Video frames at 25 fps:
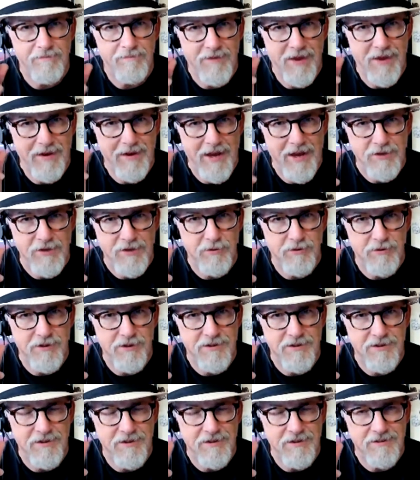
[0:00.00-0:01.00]
And that's what
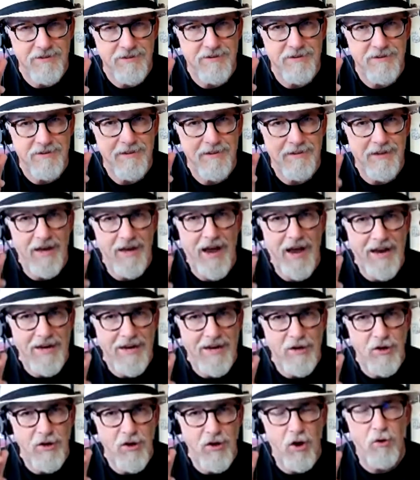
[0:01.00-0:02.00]
this is. I
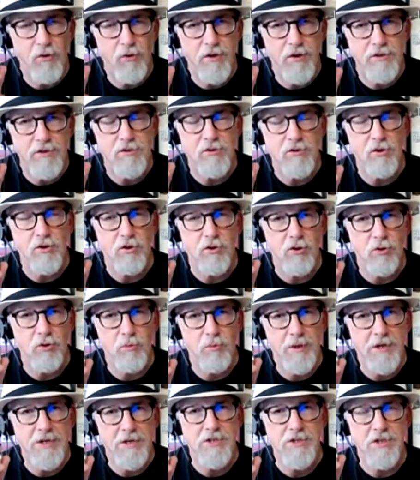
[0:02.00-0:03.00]
know this took
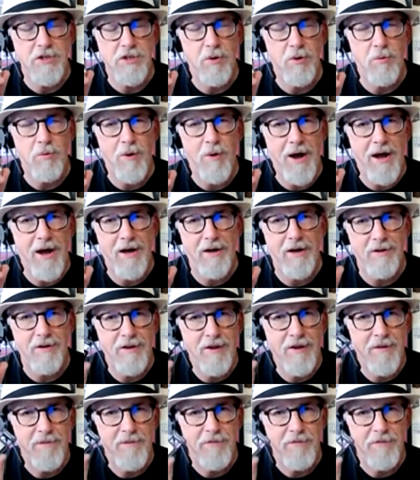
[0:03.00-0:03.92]
Luigi a while